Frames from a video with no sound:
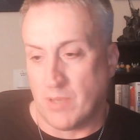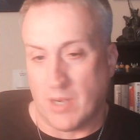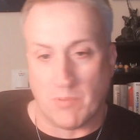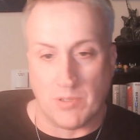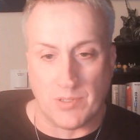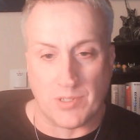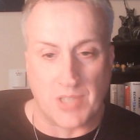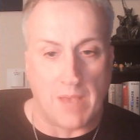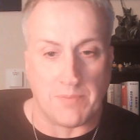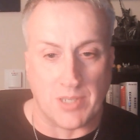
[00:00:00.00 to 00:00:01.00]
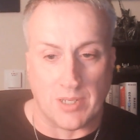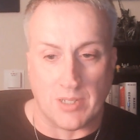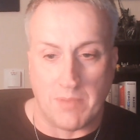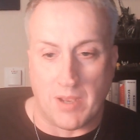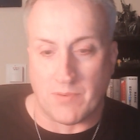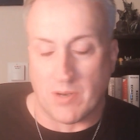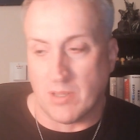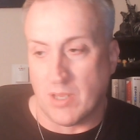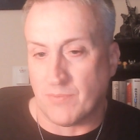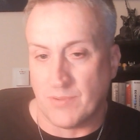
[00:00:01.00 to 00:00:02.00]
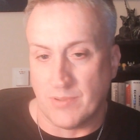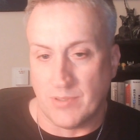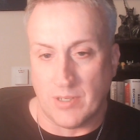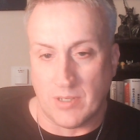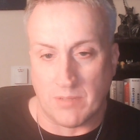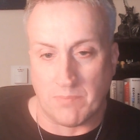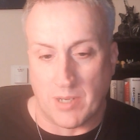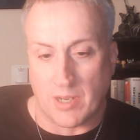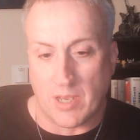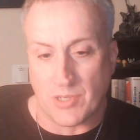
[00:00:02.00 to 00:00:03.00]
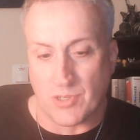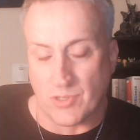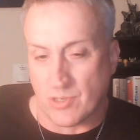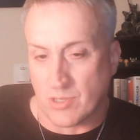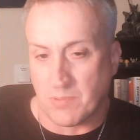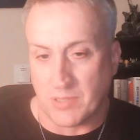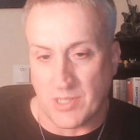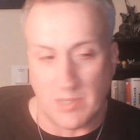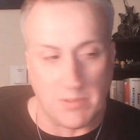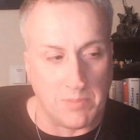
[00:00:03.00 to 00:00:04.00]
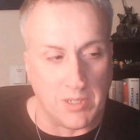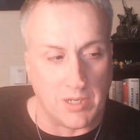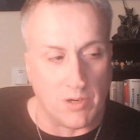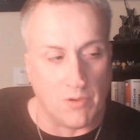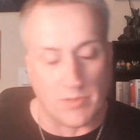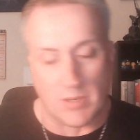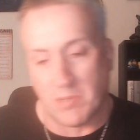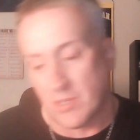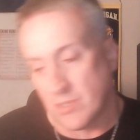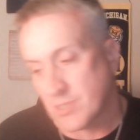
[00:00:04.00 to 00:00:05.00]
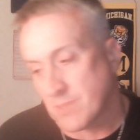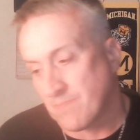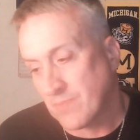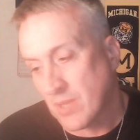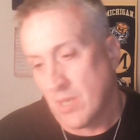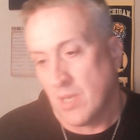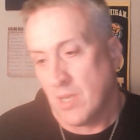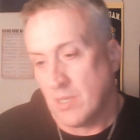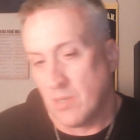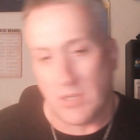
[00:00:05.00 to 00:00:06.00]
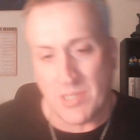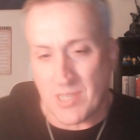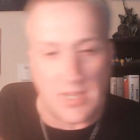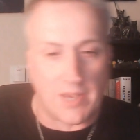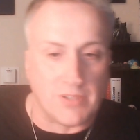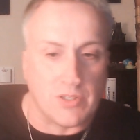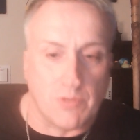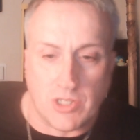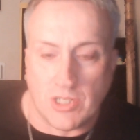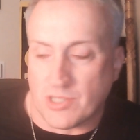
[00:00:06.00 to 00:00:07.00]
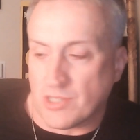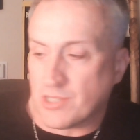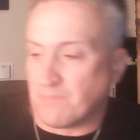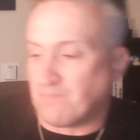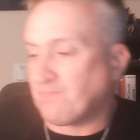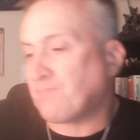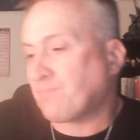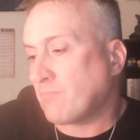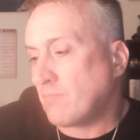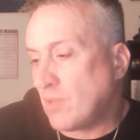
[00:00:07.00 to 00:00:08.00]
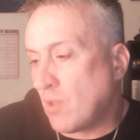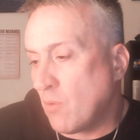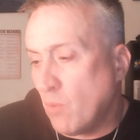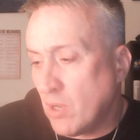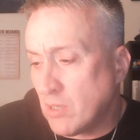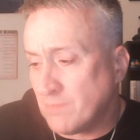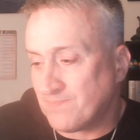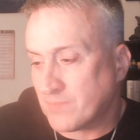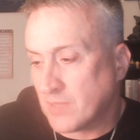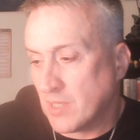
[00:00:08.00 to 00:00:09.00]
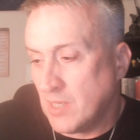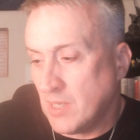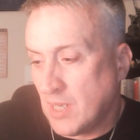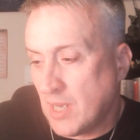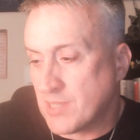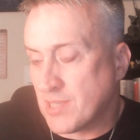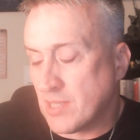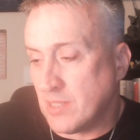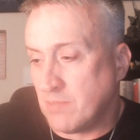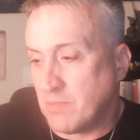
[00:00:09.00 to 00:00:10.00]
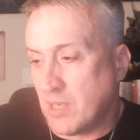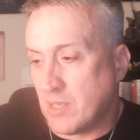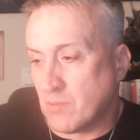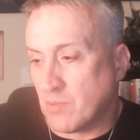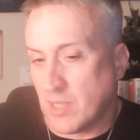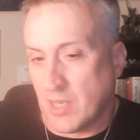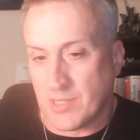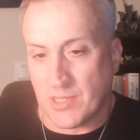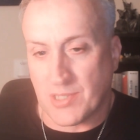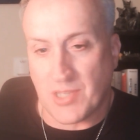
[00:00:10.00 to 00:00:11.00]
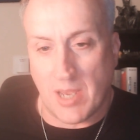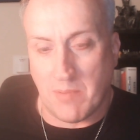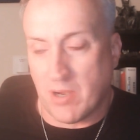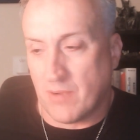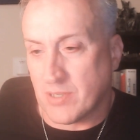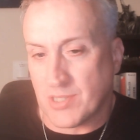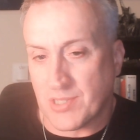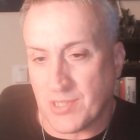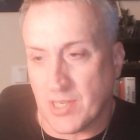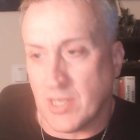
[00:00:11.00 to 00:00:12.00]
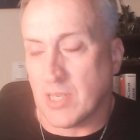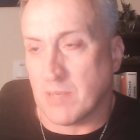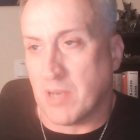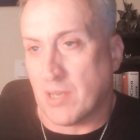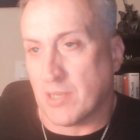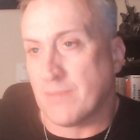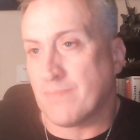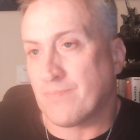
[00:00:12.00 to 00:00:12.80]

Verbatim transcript: And I wouldn't stop seeing them after I left the Pentecostal church, but they seem to be in an overabundance. Now, what does that have to do with Jesus? Well, I suddenly began to realize in this time off, I was just thinking about it.